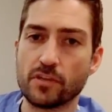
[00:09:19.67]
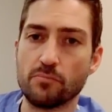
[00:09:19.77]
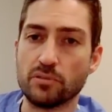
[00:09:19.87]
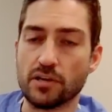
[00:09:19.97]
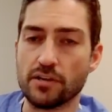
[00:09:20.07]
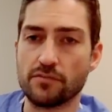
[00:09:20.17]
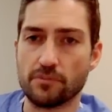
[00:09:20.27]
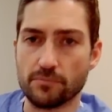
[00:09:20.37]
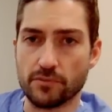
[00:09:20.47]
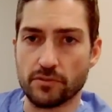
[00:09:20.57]
blood
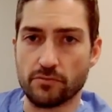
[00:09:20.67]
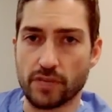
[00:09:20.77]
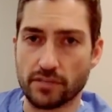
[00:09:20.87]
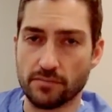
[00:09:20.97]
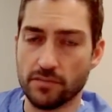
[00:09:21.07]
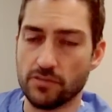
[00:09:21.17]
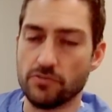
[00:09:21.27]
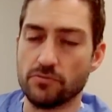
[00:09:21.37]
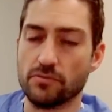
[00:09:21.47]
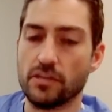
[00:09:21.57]
from the rectum, then you
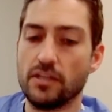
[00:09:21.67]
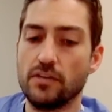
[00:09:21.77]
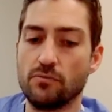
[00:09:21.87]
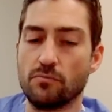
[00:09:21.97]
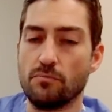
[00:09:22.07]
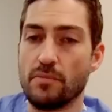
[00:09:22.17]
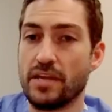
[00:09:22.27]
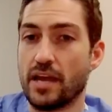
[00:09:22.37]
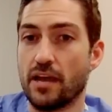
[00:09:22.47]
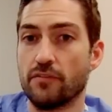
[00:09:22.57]
will may
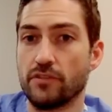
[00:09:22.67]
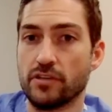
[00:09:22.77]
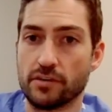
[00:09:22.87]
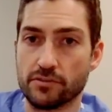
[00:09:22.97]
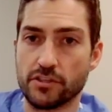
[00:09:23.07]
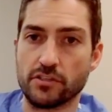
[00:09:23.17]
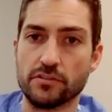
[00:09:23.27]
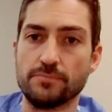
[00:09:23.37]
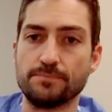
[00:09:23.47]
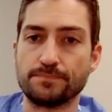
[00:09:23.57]
have a
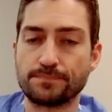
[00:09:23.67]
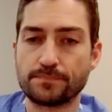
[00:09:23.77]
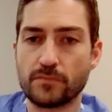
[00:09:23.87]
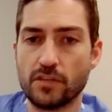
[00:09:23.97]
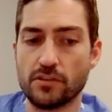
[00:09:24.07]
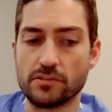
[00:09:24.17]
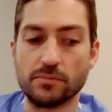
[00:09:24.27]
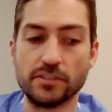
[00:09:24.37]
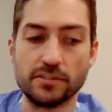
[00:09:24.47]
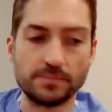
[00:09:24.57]
diverticulum that is
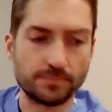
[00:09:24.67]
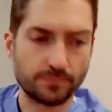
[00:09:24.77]
bleeding.